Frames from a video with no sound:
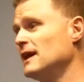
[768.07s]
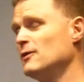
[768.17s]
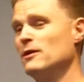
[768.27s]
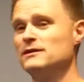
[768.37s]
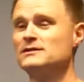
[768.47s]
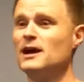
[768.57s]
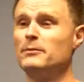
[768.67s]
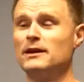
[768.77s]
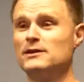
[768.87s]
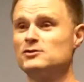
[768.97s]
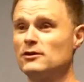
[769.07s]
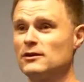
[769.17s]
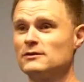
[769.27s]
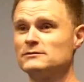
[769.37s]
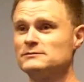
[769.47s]
anyone to stop eating
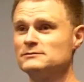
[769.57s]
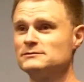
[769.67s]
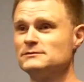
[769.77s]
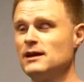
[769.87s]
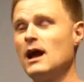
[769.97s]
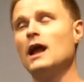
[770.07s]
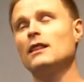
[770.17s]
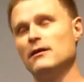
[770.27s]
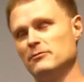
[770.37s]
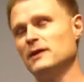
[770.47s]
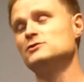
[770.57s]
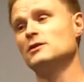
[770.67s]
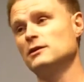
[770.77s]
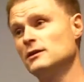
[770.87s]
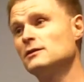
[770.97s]
sugar. I love my
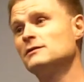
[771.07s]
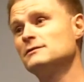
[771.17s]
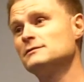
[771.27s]
sugar.